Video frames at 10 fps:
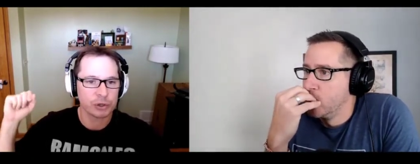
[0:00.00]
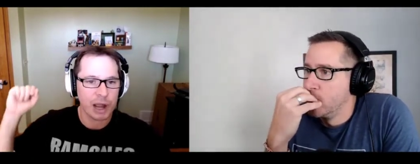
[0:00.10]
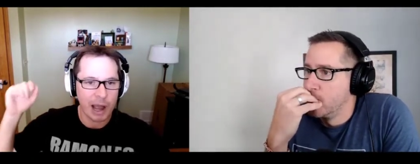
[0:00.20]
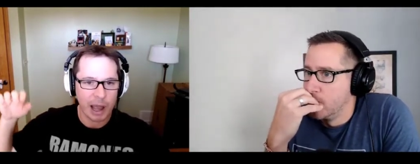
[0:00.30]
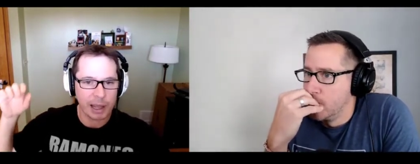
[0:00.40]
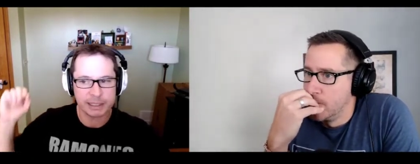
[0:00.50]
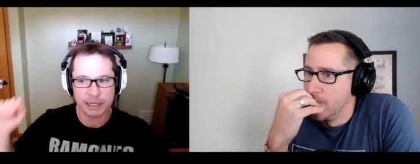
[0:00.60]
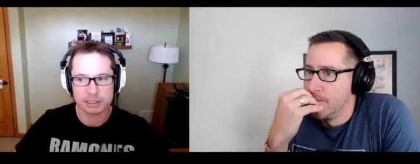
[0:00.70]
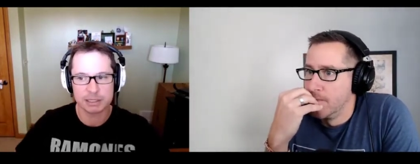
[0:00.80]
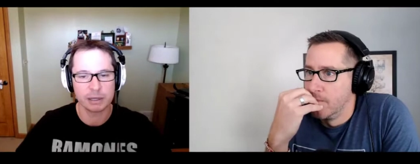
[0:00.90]
Speaker 1: high
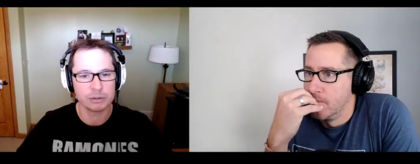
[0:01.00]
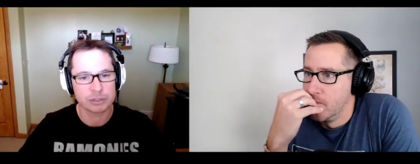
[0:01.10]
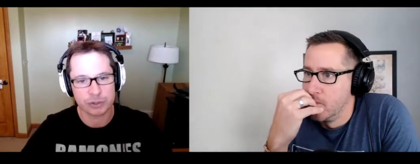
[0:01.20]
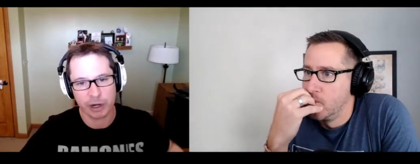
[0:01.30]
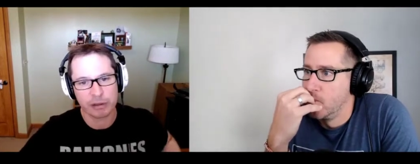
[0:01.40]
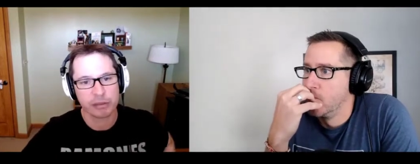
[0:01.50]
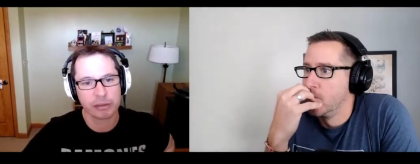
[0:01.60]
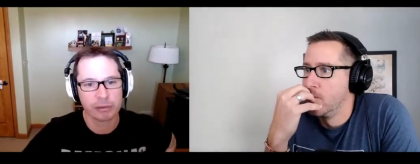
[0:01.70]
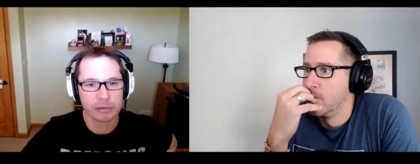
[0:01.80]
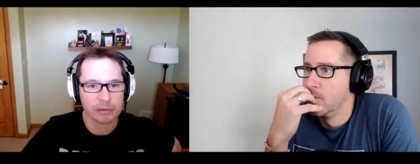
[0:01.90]
tensile strength.
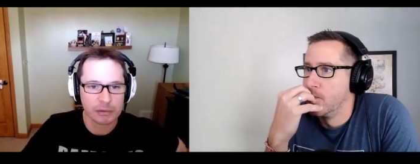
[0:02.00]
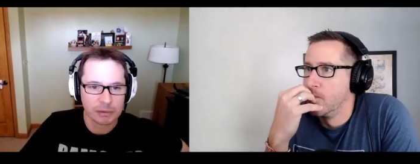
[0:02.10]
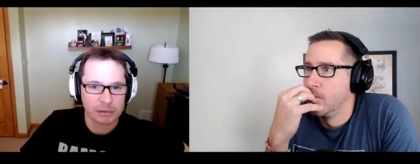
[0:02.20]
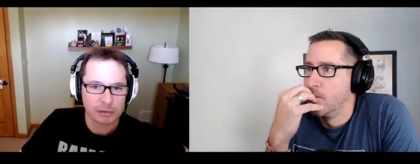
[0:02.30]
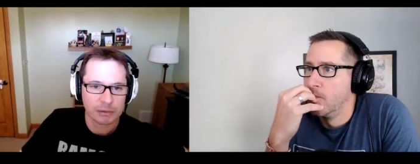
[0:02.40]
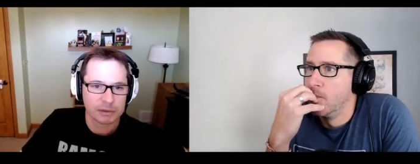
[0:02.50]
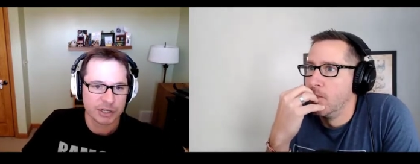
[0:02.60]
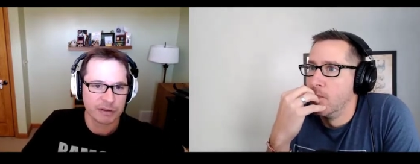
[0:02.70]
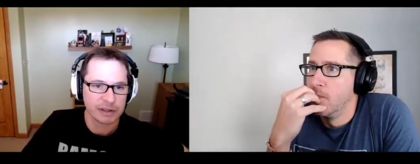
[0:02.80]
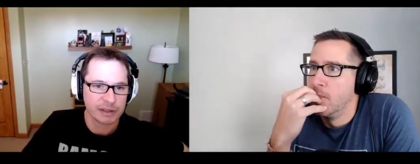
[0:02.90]
Do you
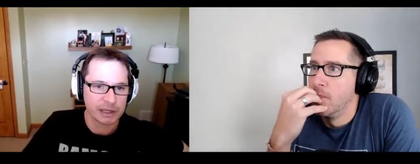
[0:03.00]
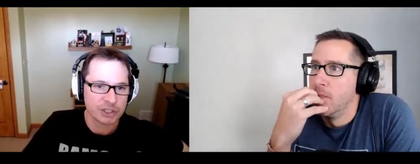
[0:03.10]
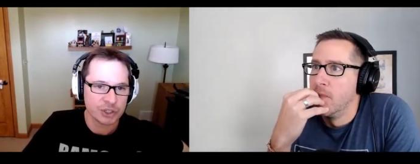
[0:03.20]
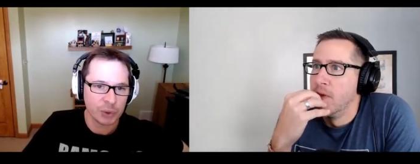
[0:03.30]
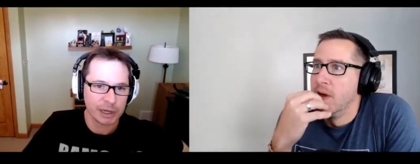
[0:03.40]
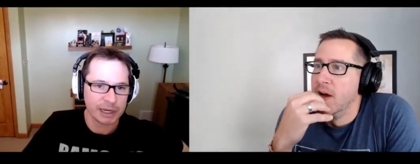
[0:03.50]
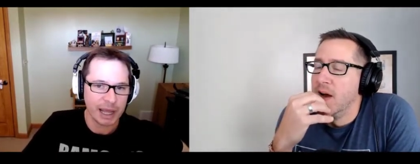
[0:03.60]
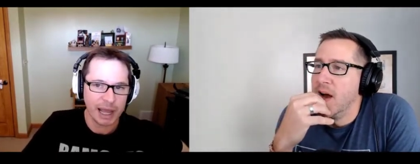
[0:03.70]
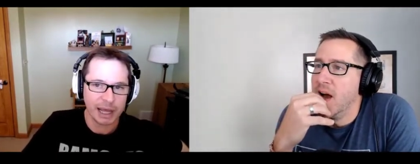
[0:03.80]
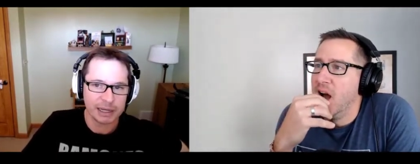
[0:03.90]
have anything else you wanted to
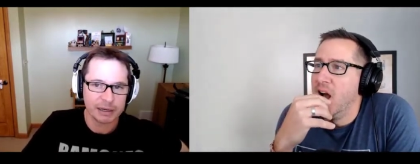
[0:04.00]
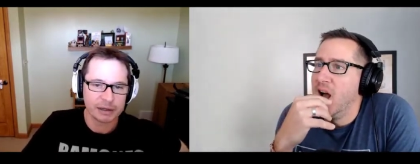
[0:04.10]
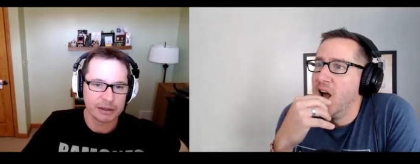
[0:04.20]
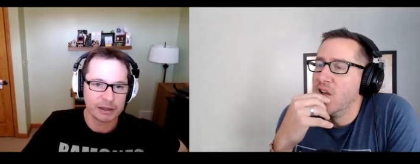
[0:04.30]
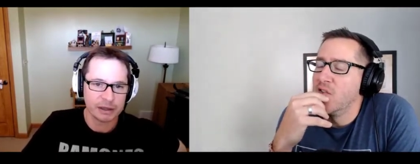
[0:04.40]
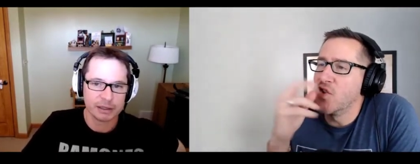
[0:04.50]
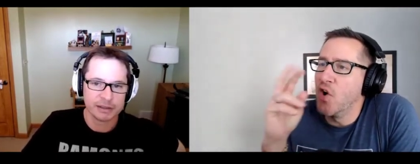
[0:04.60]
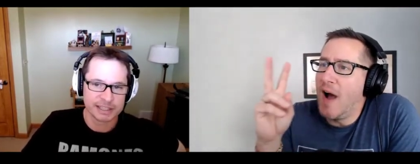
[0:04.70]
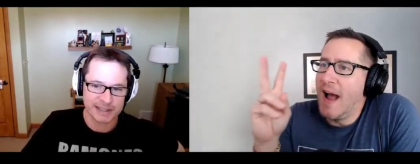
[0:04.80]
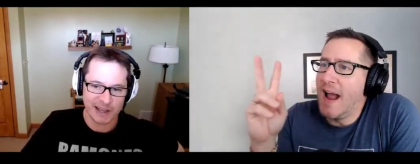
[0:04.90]
add? Uh, the, so the,
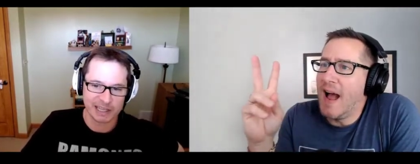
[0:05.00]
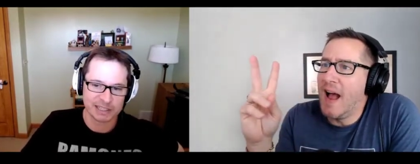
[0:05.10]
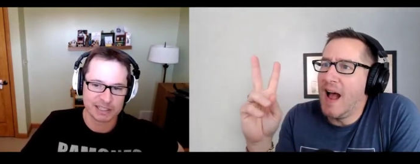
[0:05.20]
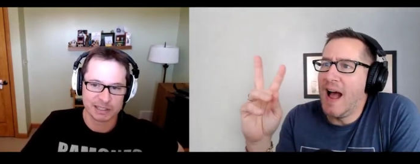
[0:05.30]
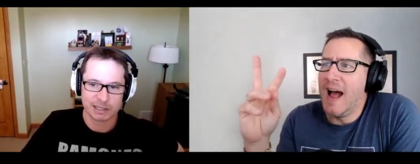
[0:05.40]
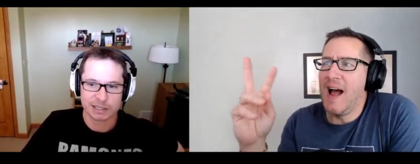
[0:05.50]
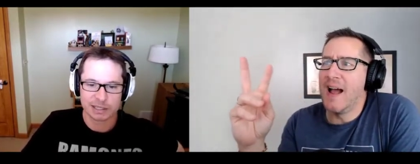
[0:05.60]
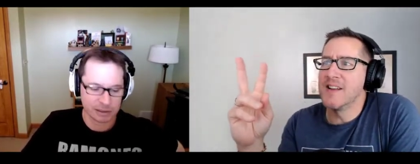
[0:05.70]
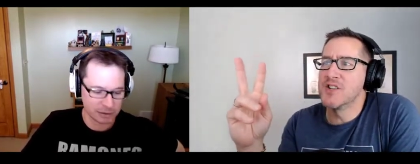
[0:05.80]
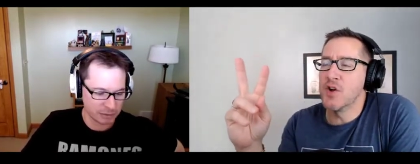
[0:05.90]
sciences.
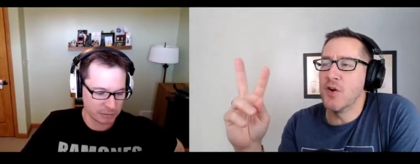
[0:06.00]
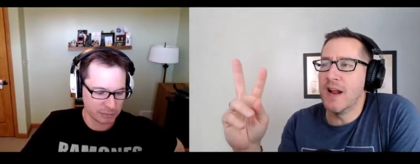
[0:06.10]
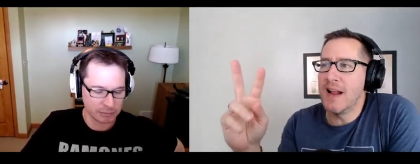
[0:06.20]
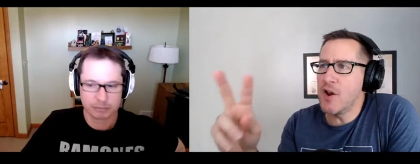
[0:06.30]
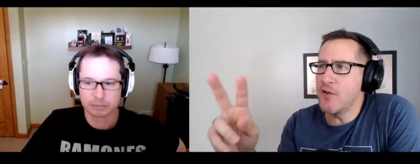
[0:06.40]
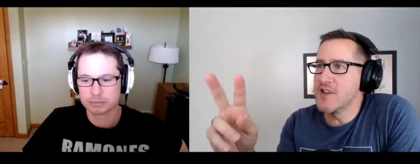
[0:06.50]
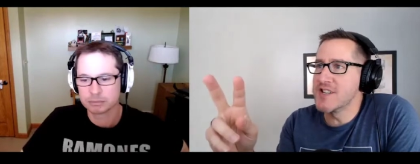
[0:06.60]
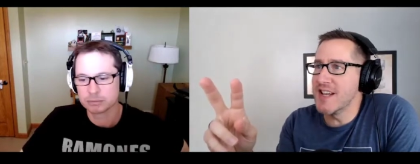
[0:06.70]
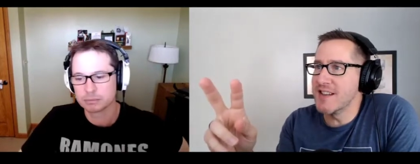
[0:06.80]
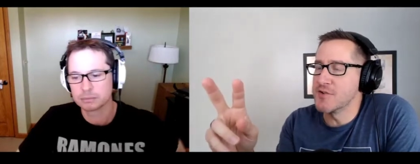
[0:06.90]
Speaker 2: I, I, so I don't know if you
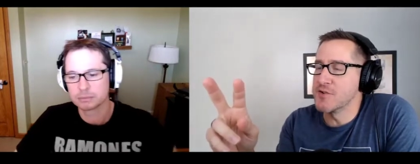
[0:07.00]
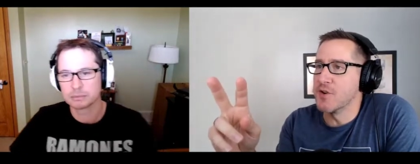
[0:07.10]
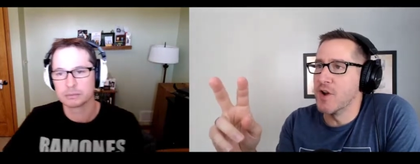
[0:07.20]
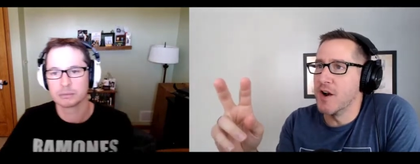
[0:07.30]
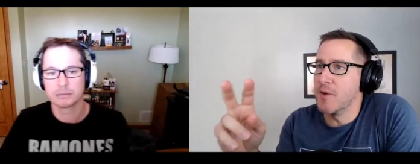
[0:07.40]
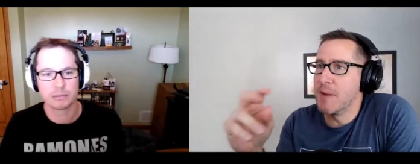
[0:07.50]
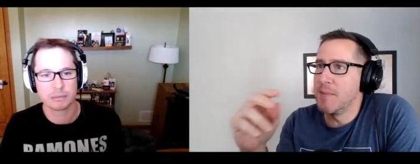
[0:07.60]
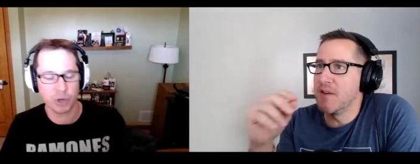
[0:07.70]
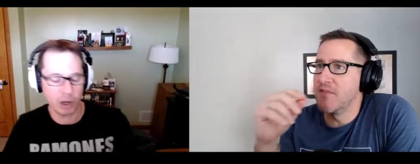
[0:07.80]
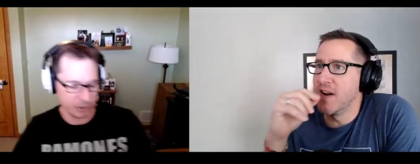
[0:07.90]
said this or not, or maybe
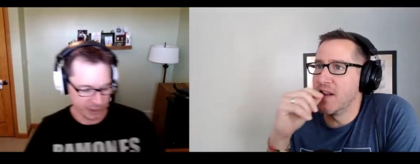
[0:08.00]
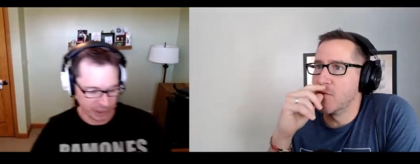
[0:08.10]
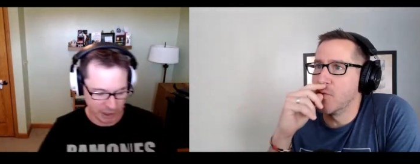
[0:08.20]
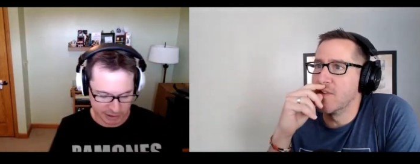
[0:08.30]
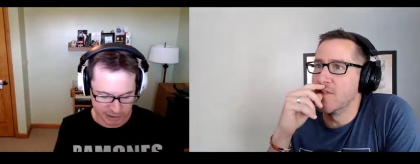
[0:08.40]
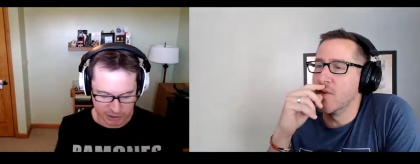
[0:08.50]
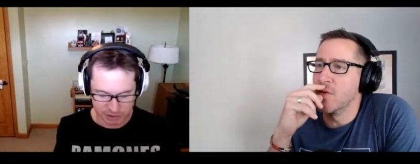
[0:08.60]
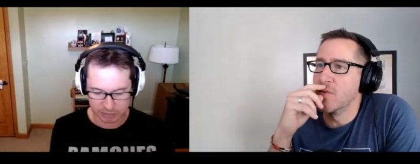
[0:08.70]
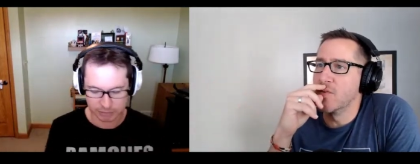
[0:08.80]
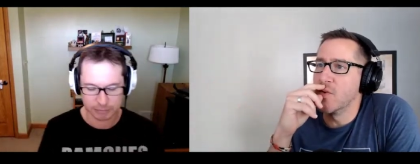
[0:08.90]
Probably I found a different one.
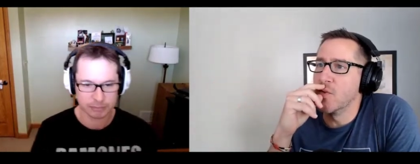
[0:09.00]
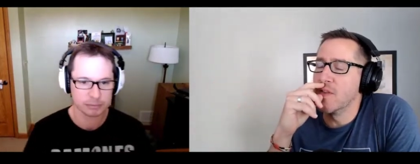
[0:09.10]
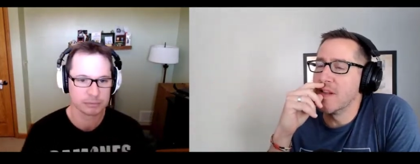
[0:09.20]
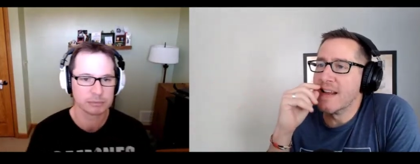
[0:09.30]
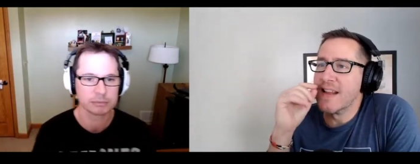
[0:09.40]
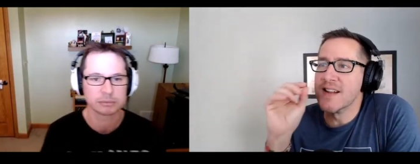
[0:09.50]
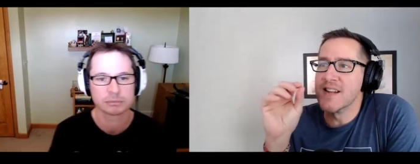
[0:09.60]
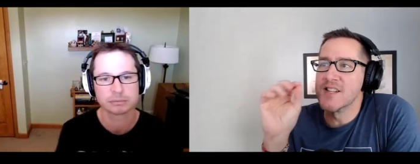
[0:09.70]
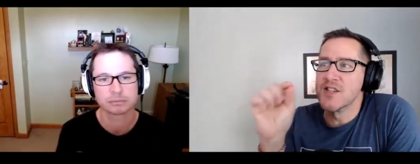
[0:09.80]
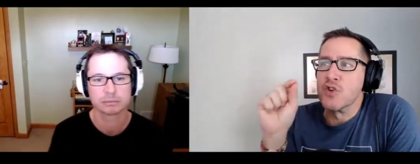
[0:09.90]
So, so like it,
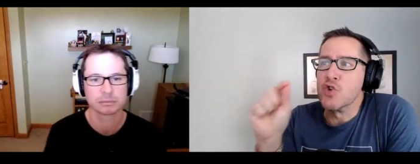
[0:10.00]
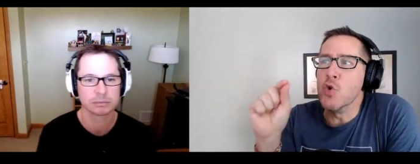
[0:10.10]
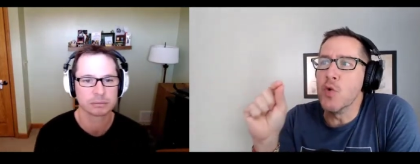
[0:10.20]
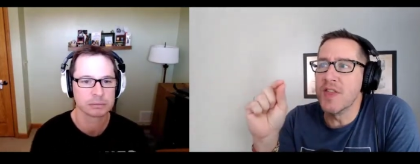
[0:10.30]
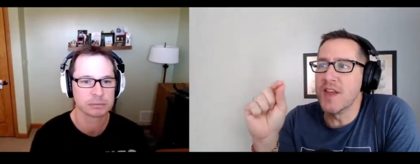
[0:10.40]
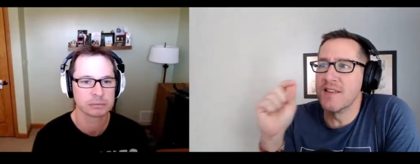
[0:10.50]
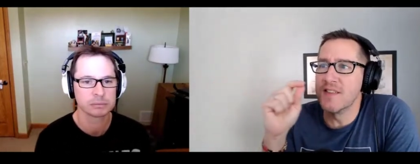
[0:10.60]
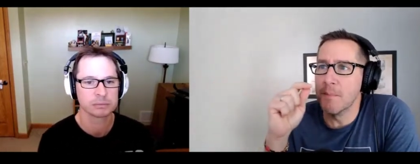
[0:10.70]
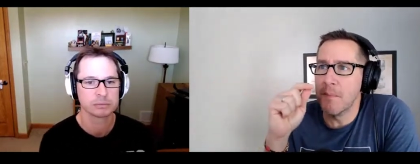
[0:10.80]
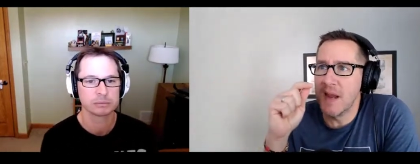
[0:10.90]
it's the two things
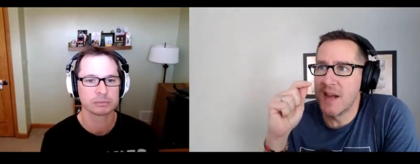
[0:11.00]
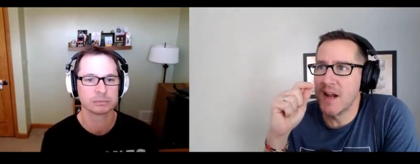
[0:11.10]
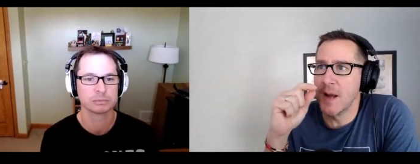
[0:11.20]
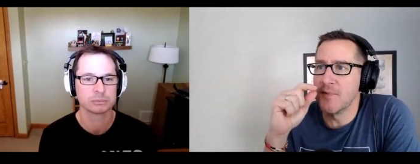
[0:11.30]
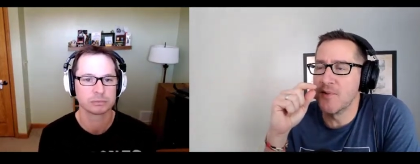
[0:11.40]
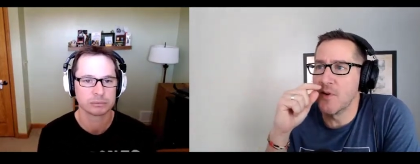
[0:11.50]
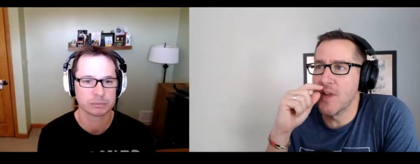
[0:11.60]
that make it up. So